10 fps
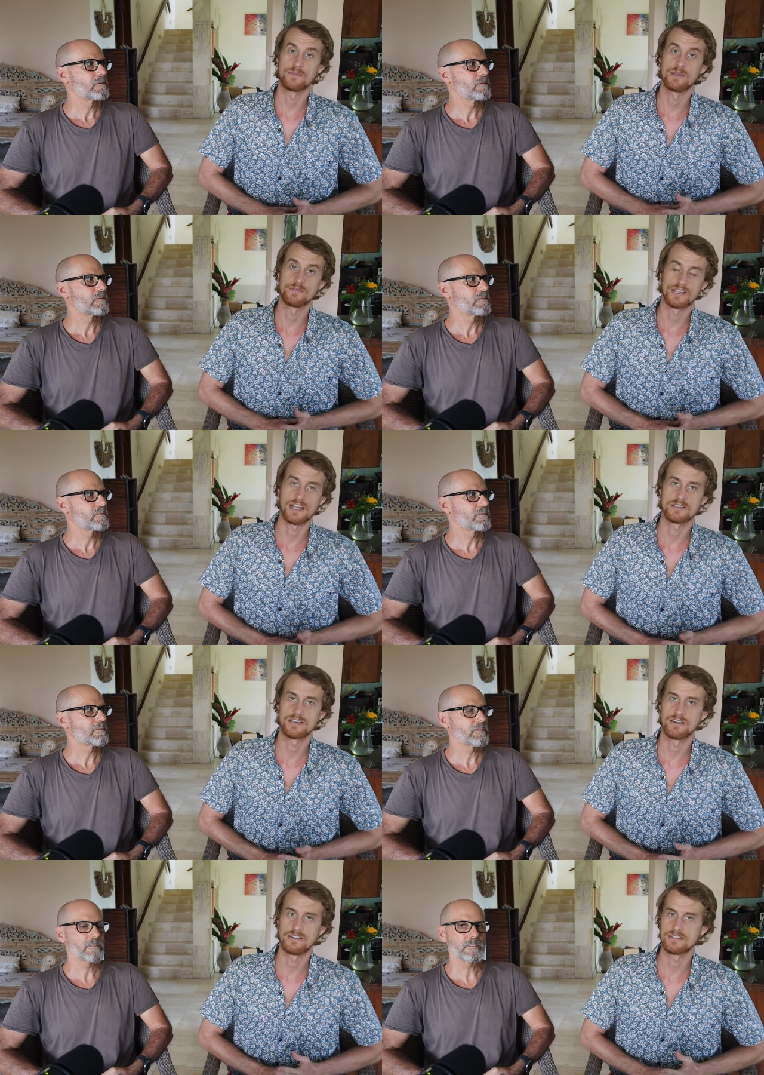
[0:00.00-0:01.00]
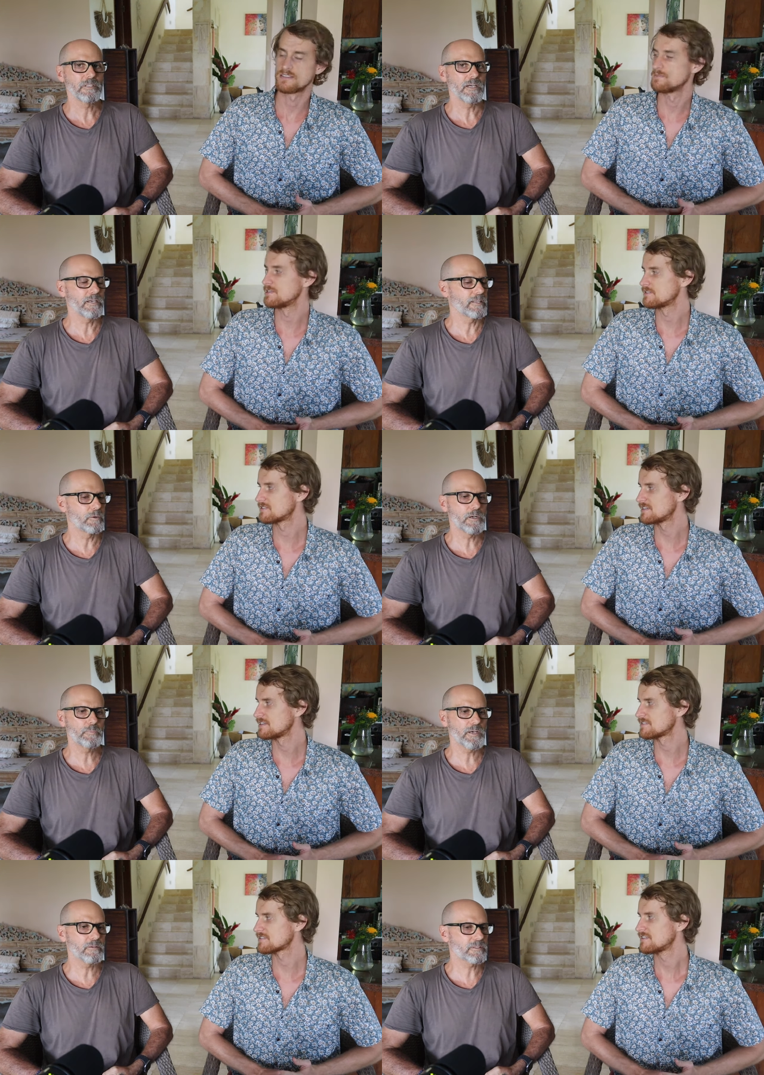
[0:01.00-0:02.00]
Speaker 1: to be able to cash it out into. CBDCs. Yeah, they
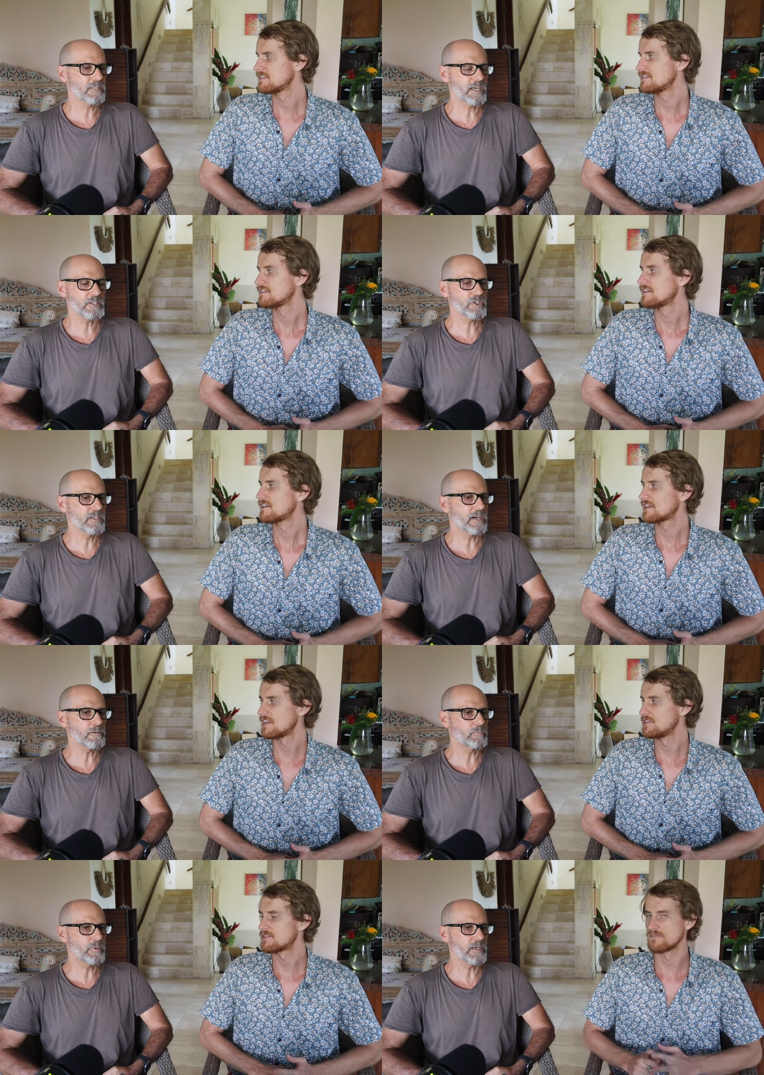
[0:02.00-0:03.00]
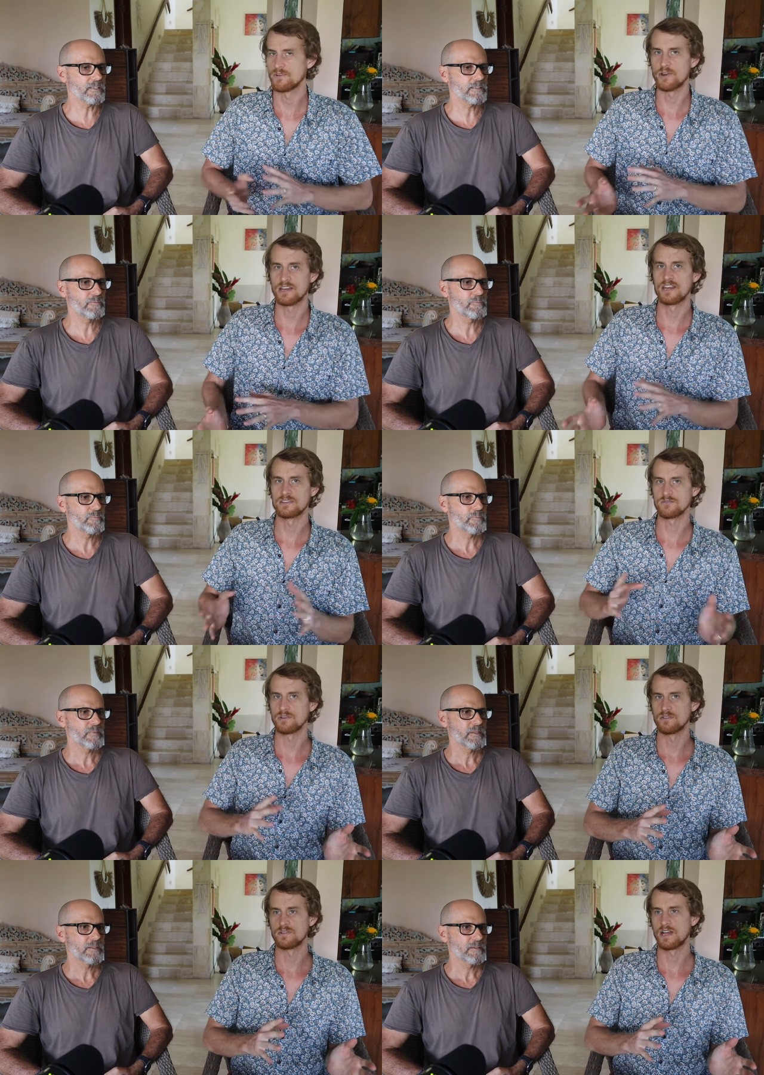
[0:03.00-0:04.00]
won't be able to cash it out. Can you convert it into
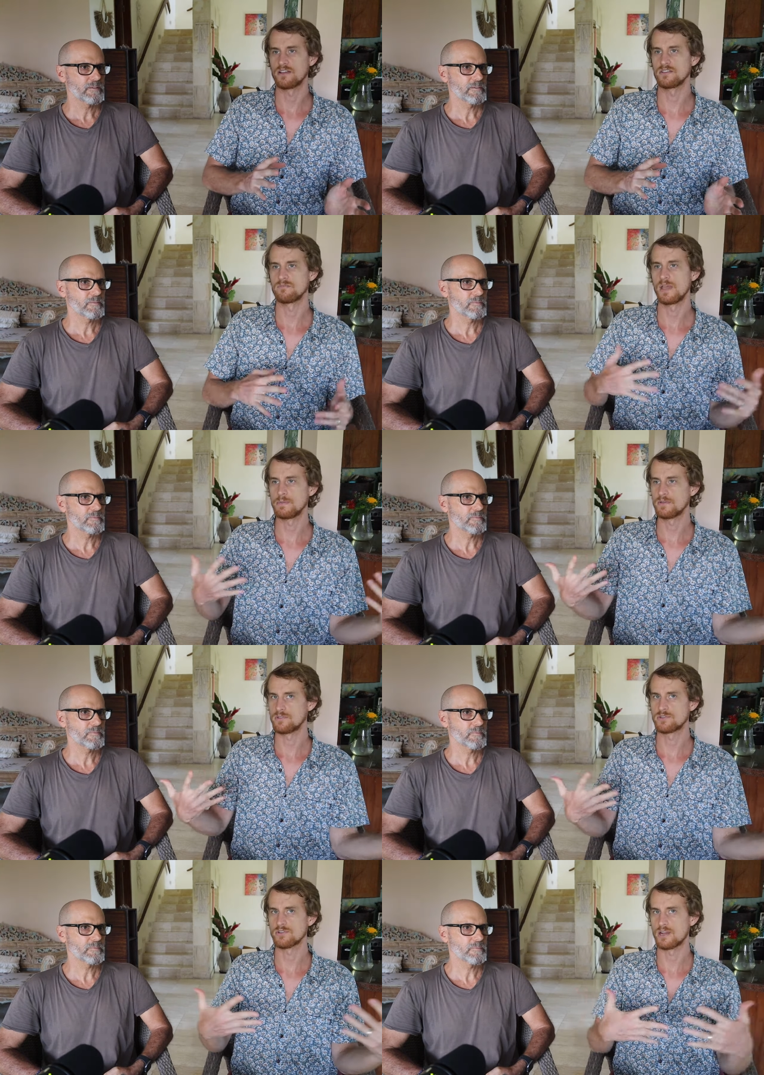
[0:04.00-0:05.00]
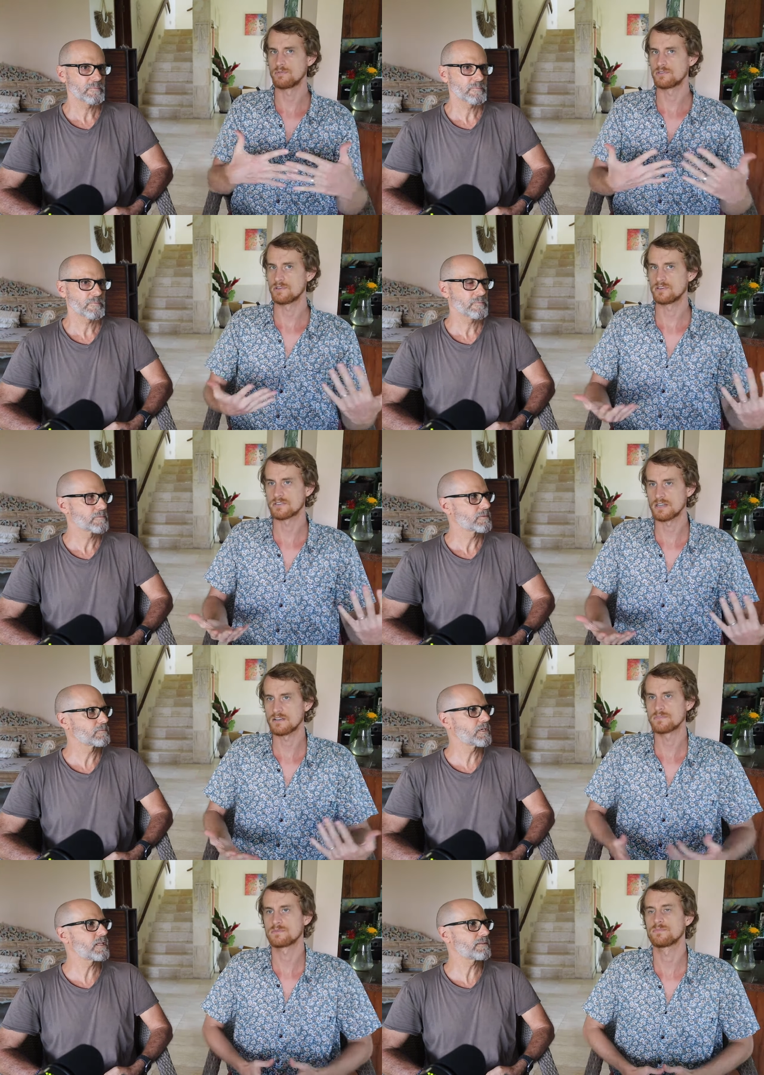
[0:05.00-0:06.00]
real value? Maybe if you trade between
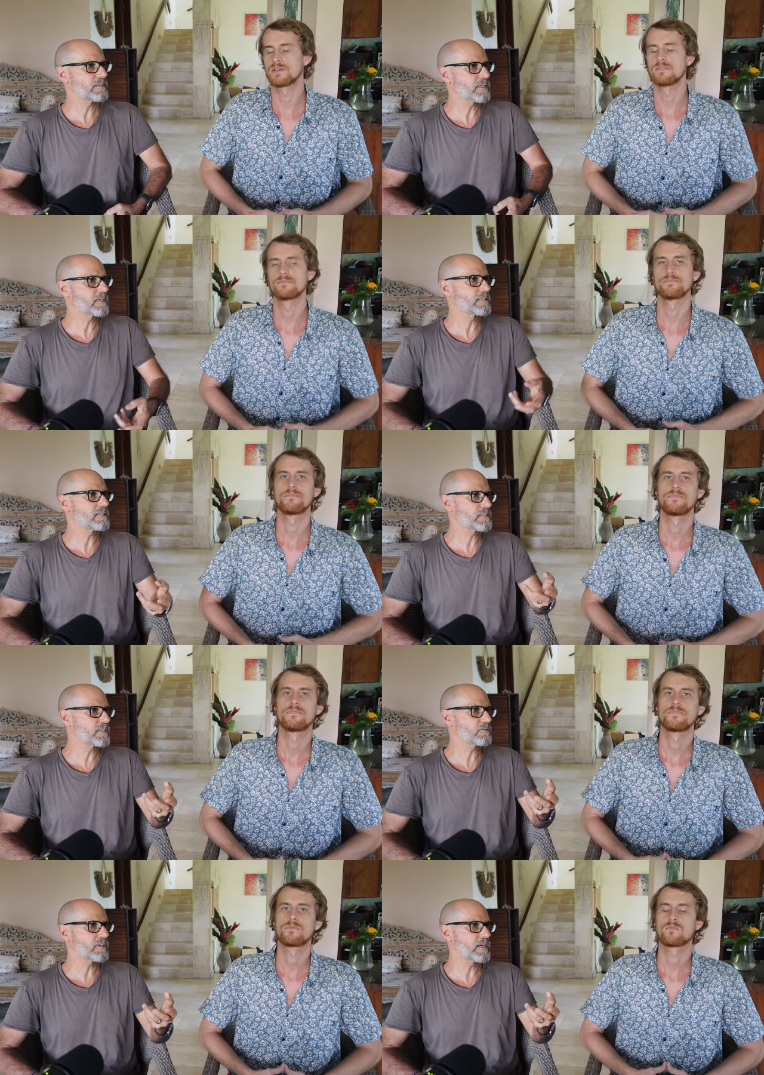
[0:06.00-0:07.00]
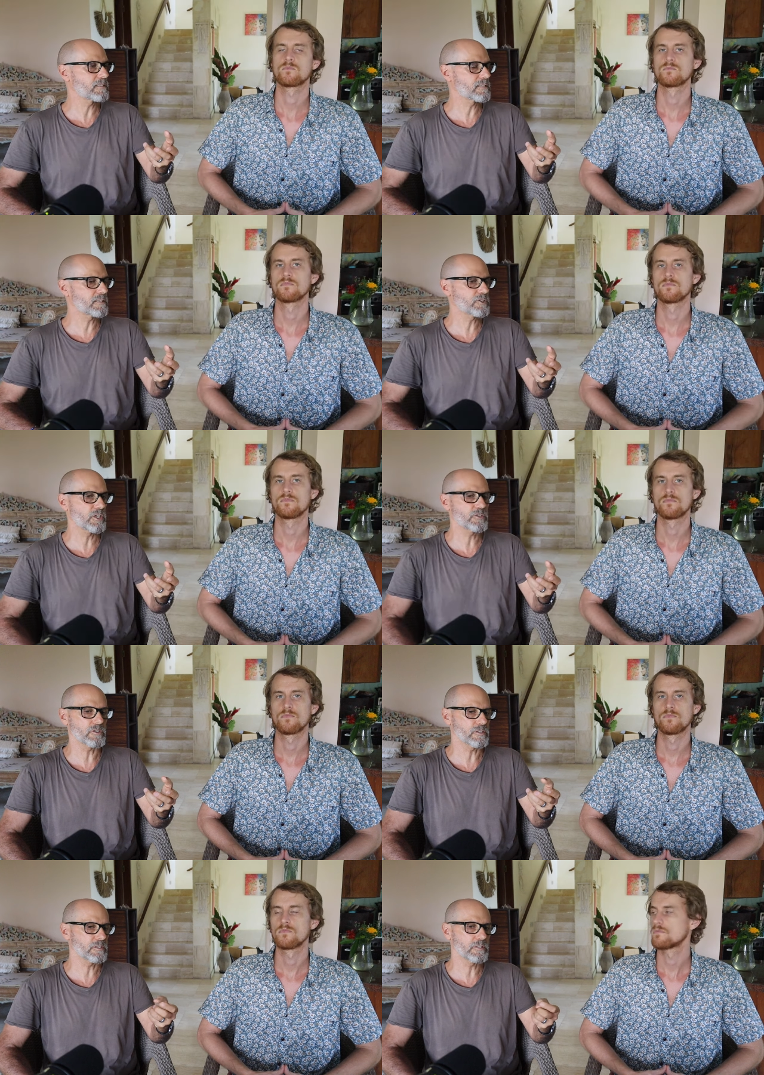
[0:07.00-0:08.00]
yourselves. Well, I
Speaker 2: think in decentralized
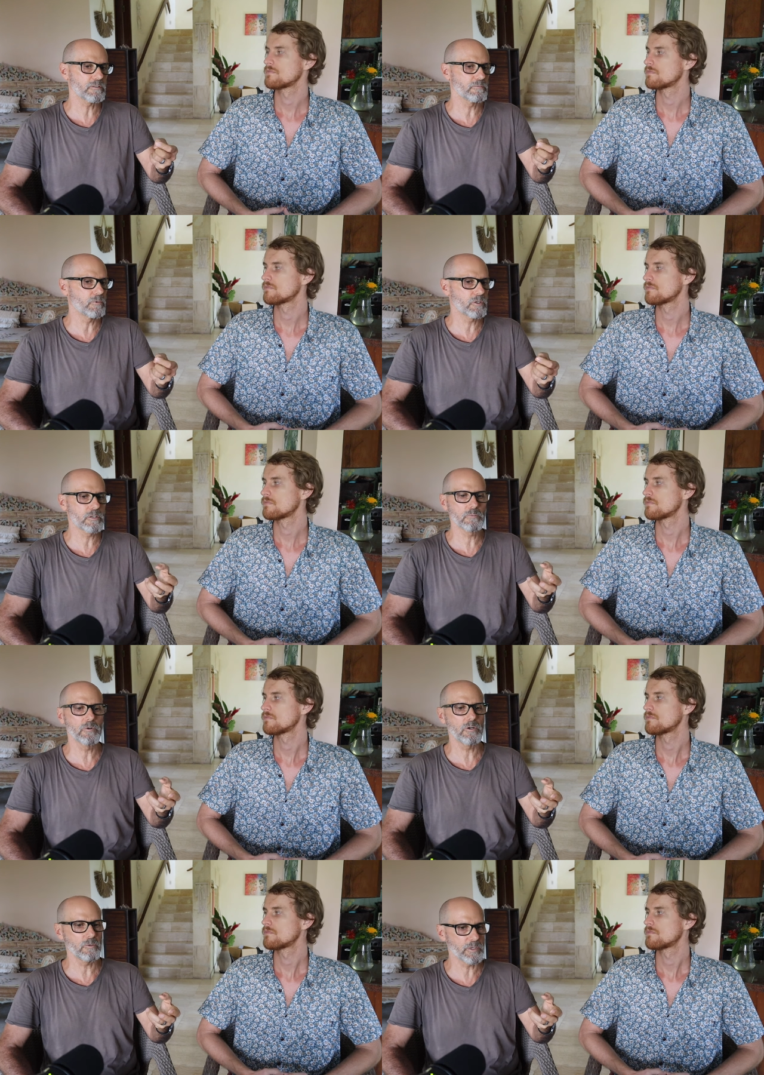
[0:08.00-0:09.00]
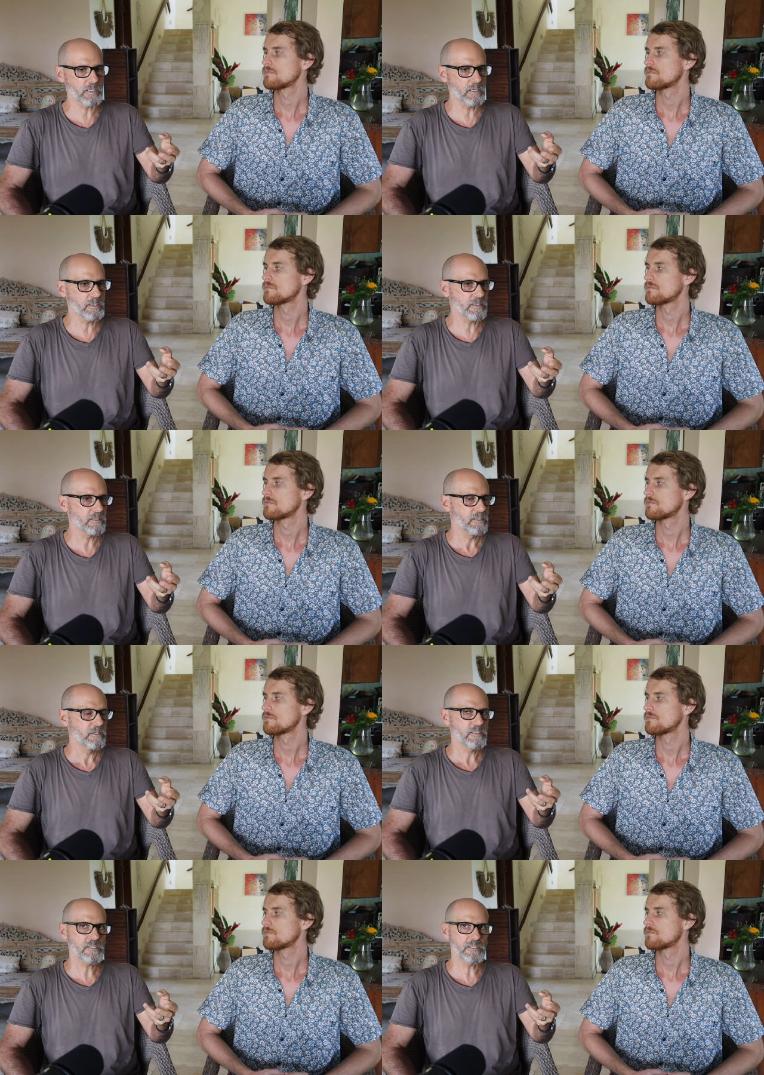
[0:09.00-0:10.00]
exchanges, you know, more and more we're going to
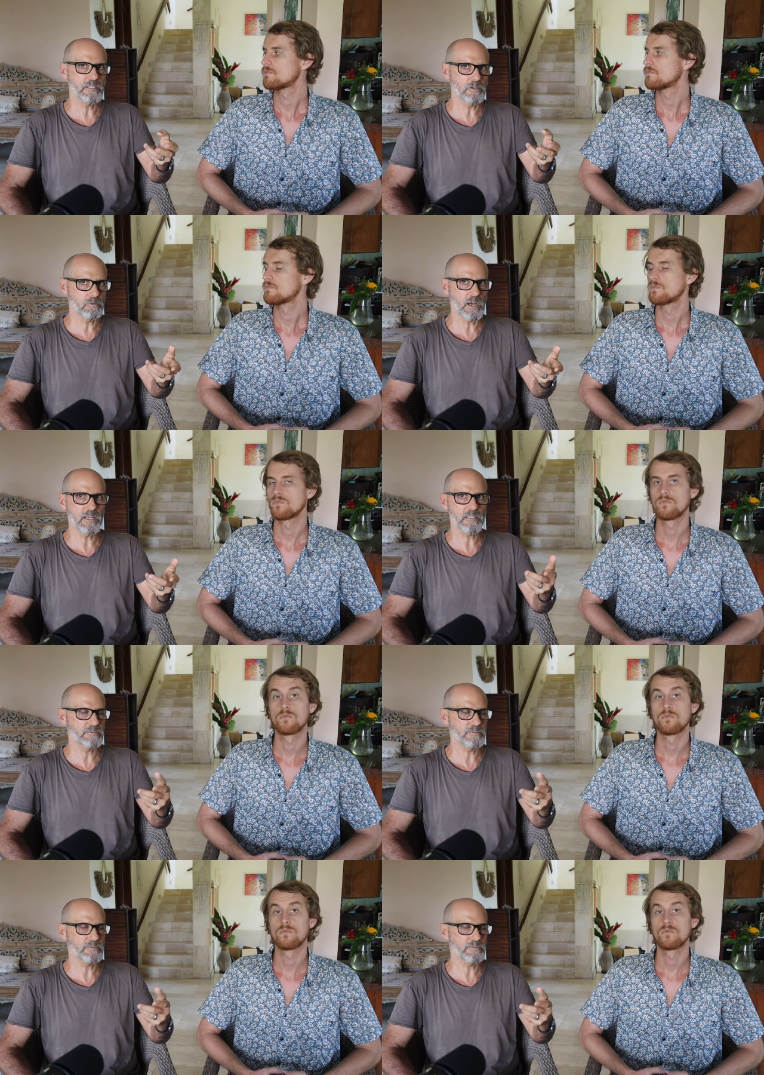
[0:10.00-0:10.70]
see the rise